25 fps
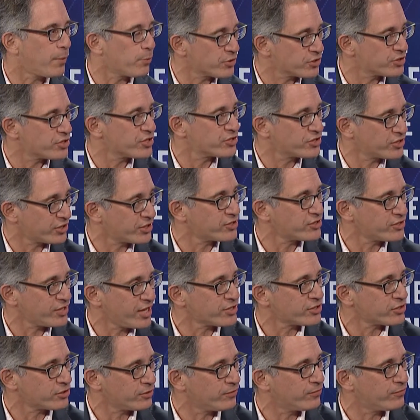was the
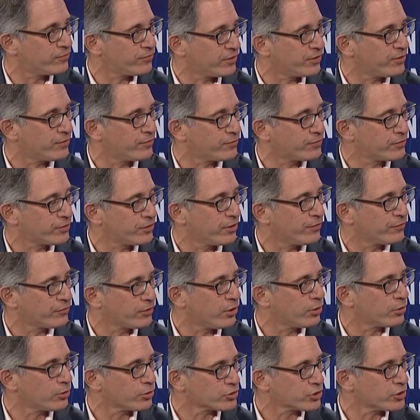success of, of, of
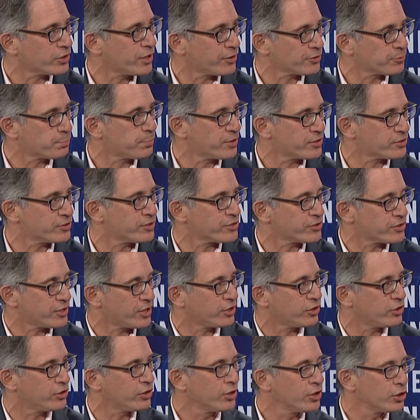Coco Chanel's business.
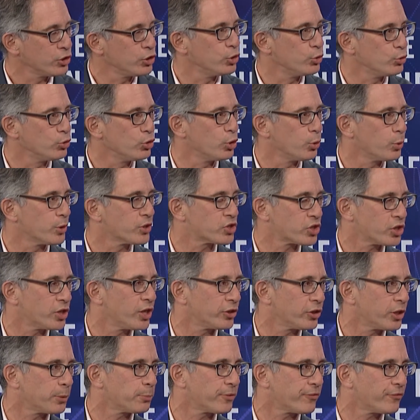Well, you knew what
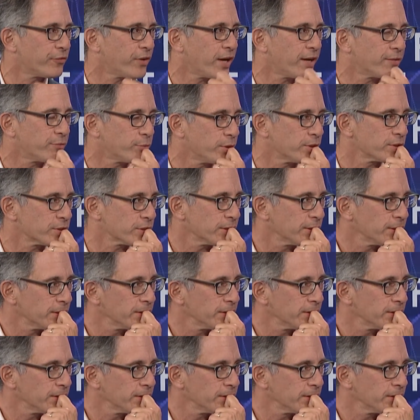Chanel number five was. Well,